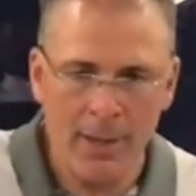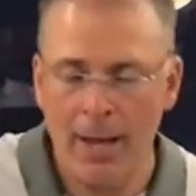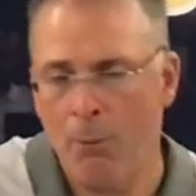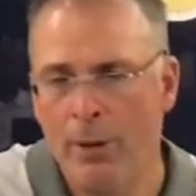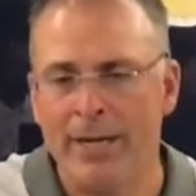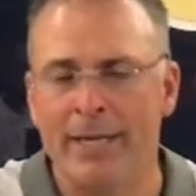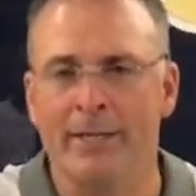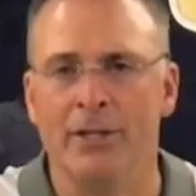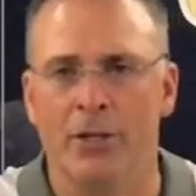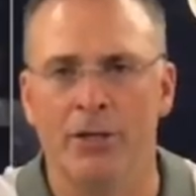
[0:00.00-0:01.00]
uh, we're going to
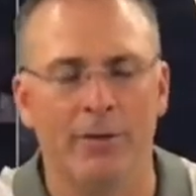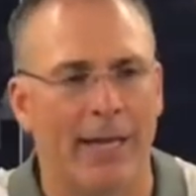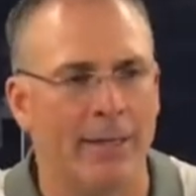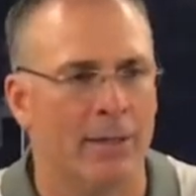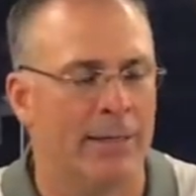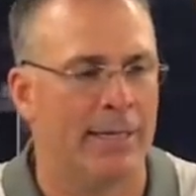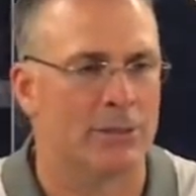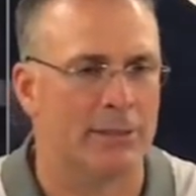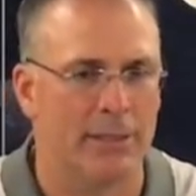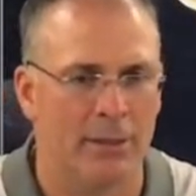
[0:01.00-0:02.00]
continue to do that. You know
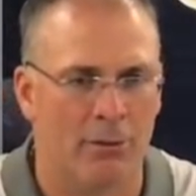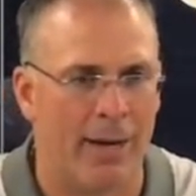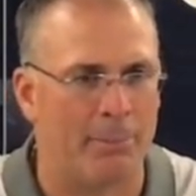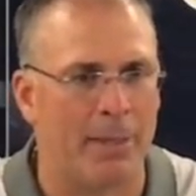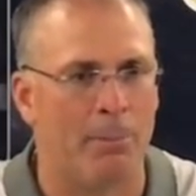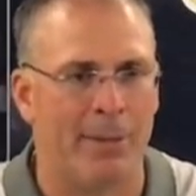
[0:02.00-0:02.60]
Dennis you know cramped up.